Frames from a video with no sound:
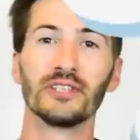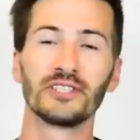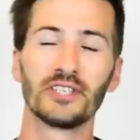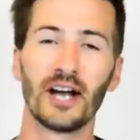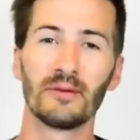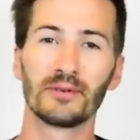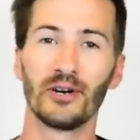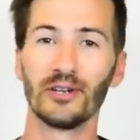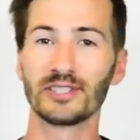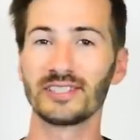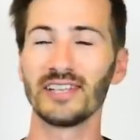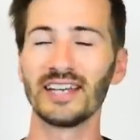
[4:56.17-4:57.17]
a shop
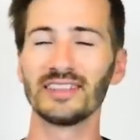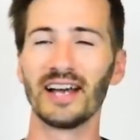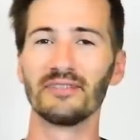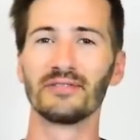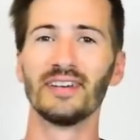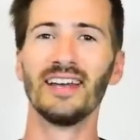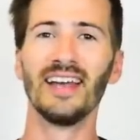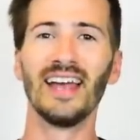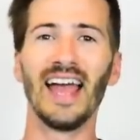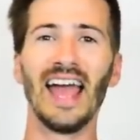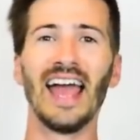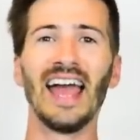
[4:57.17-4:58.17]
called Slide Life.
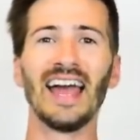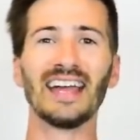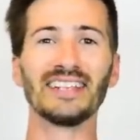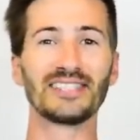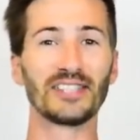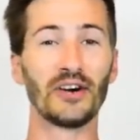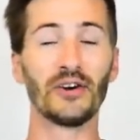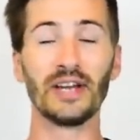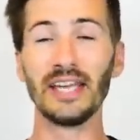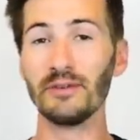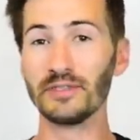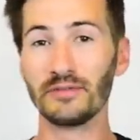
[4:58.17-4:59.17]
And so
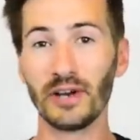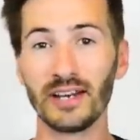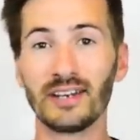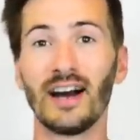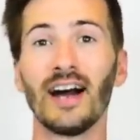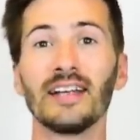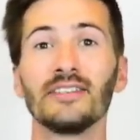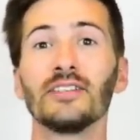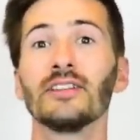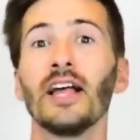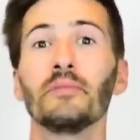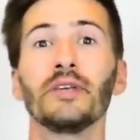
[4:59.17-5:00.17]
he was very kind to
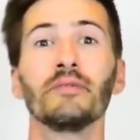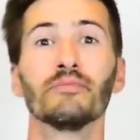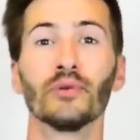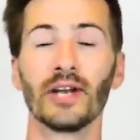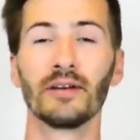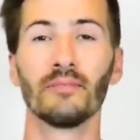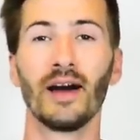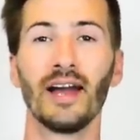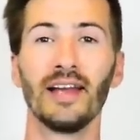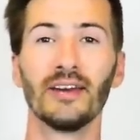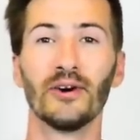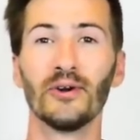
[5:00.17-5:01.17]
let me bring
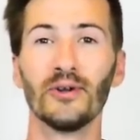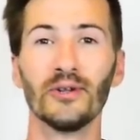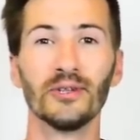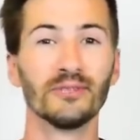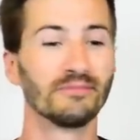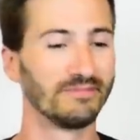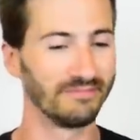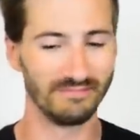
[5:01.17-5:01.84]
my whole